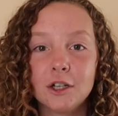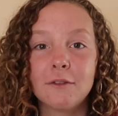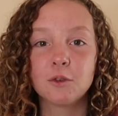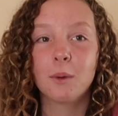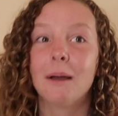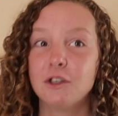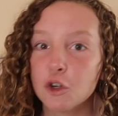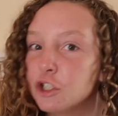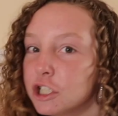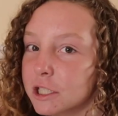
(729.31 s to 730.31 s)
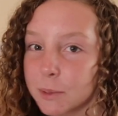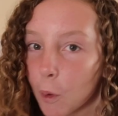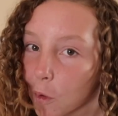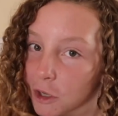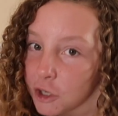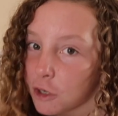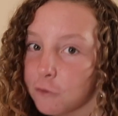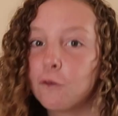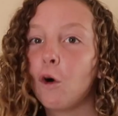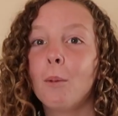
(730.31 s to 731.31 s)
Don't have to wear my dodgy sport
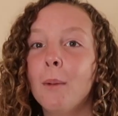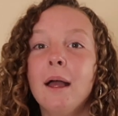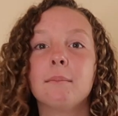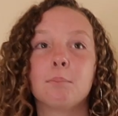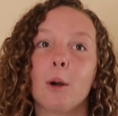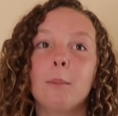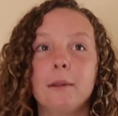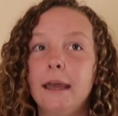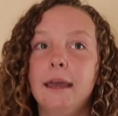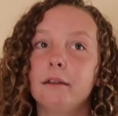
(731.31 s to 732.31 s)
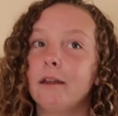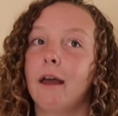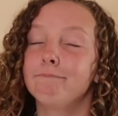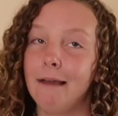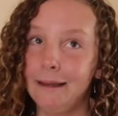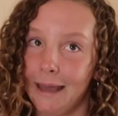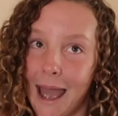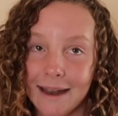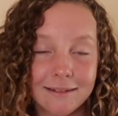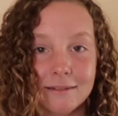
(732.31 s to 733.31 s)
uniform probably
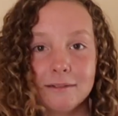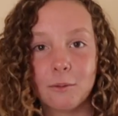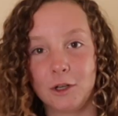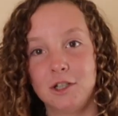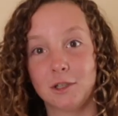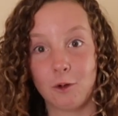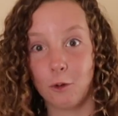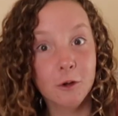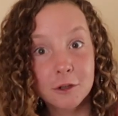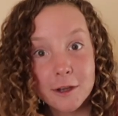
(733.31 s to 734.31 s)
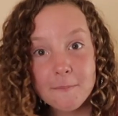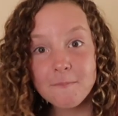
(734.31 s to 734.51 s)
again, which is good.